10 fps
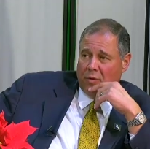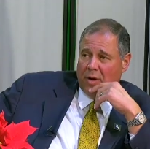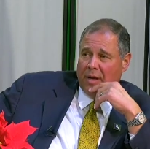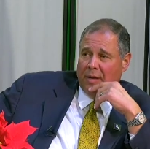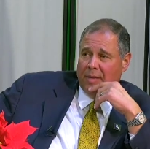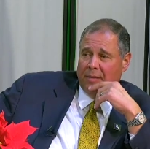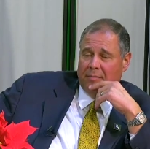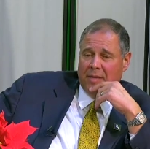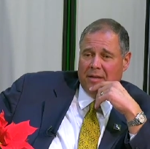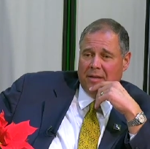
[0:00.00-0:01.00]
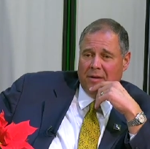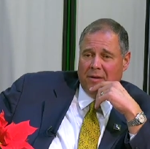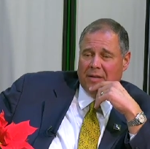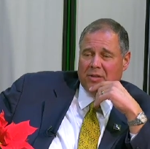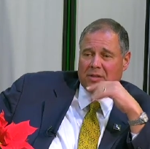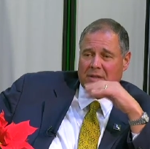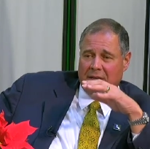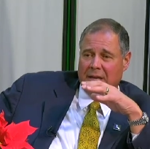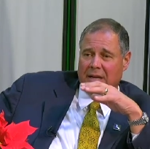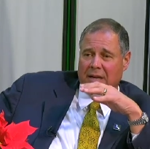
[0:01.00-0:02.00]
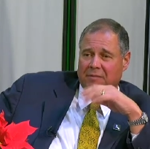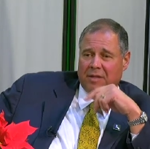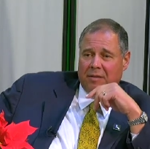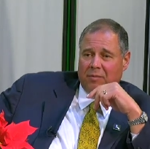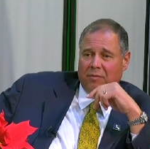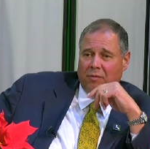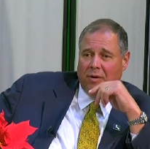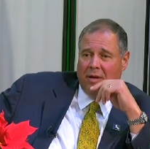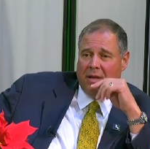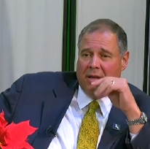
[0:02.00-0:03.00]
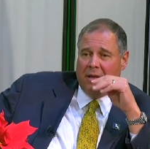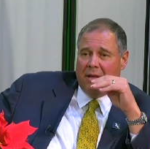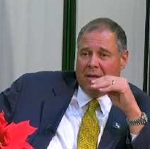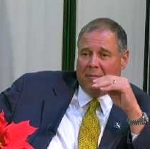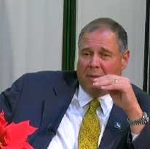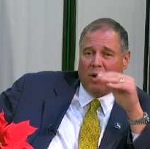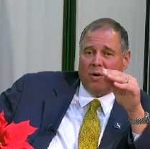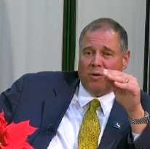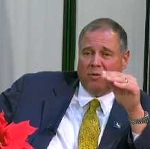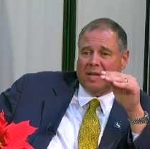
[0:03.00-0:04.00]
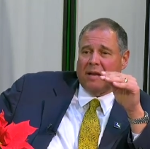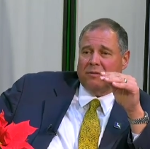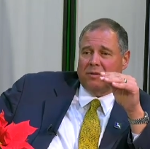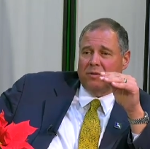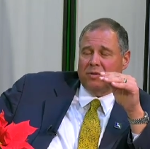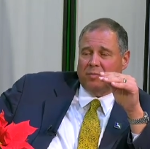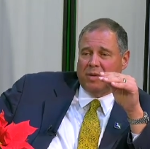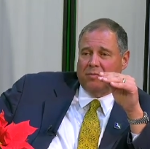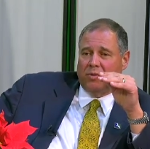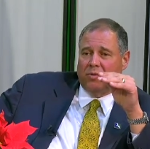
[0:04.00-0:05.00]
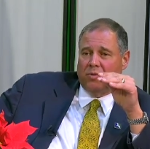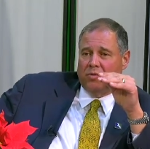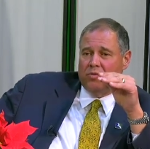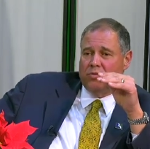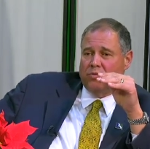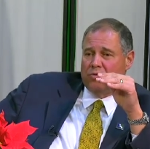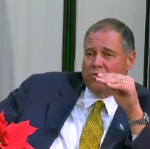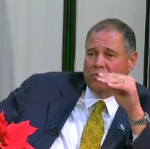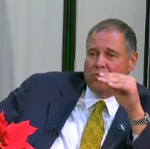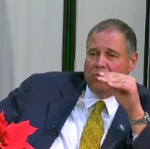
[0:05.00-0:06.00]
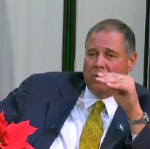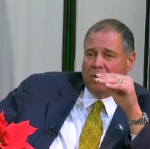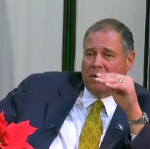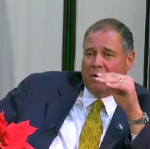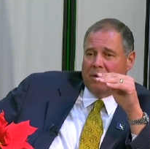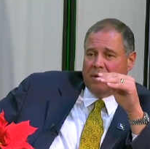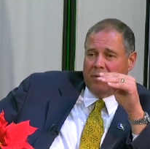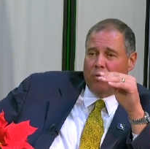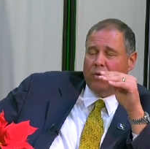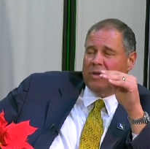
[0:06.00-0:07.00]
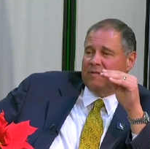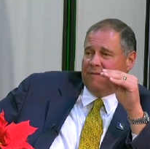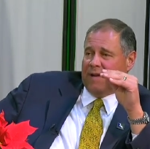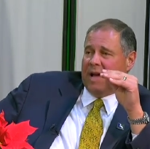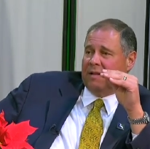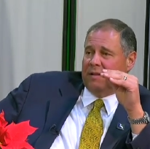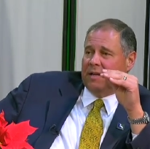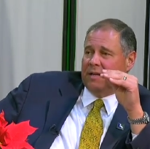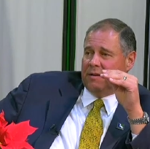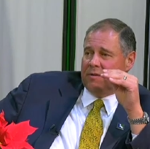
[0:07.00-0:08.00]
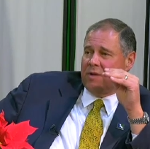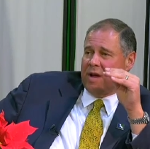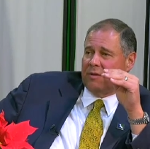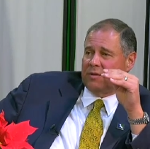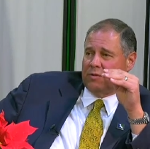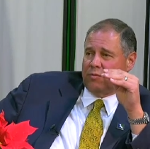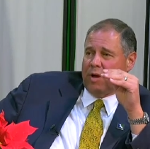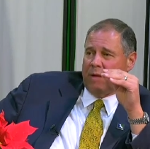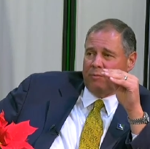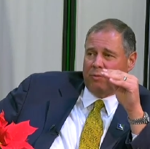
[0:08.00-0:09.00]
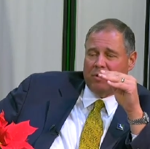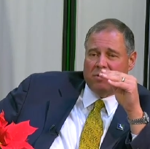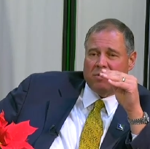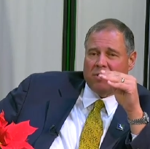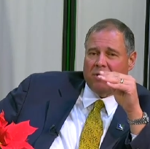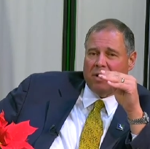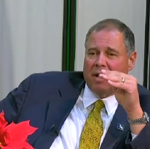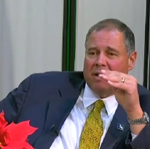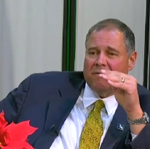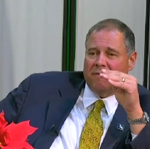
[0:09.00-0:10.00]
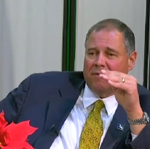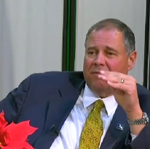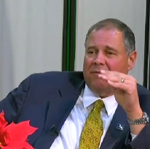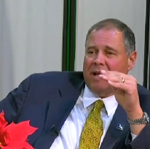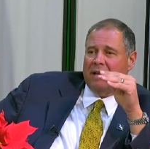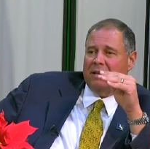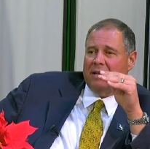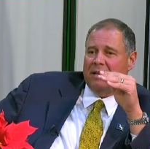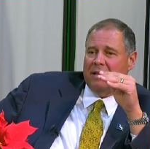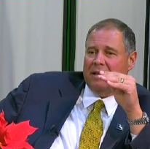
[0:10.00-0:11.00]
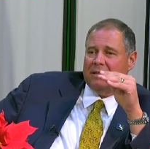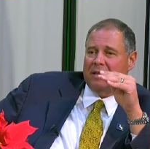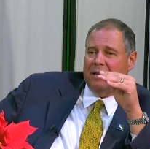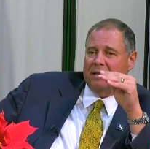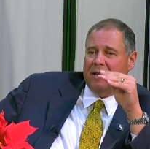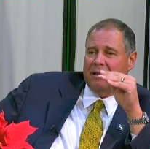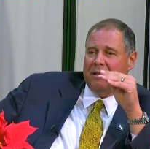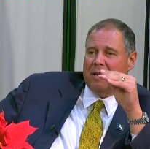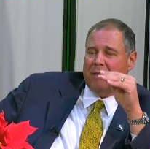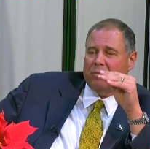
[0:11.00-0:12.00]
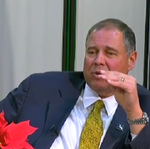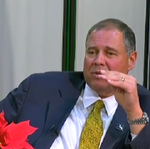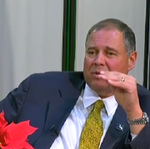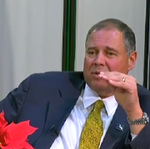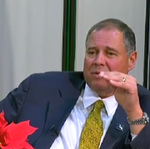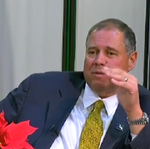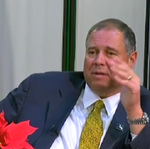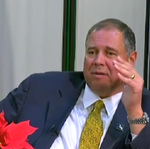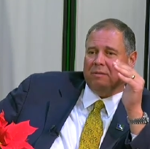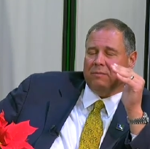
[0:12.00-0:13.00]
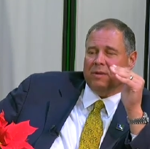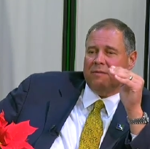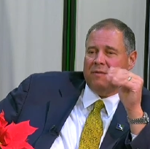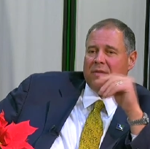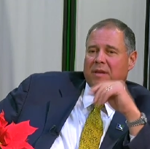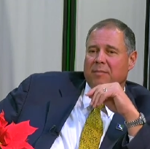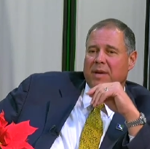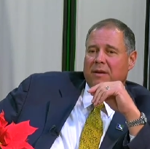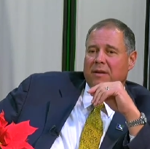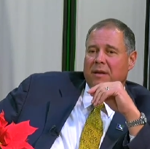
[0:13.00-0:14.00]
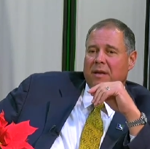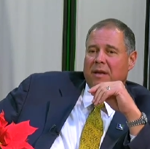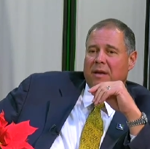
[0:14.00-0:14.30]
crime, and and you know I just again I've said it before, my heart goes out to those people who who the word is violated. Your house is robbed, whether you're there or not, you feel violated, and that's and and the numbers are still you know if you think about it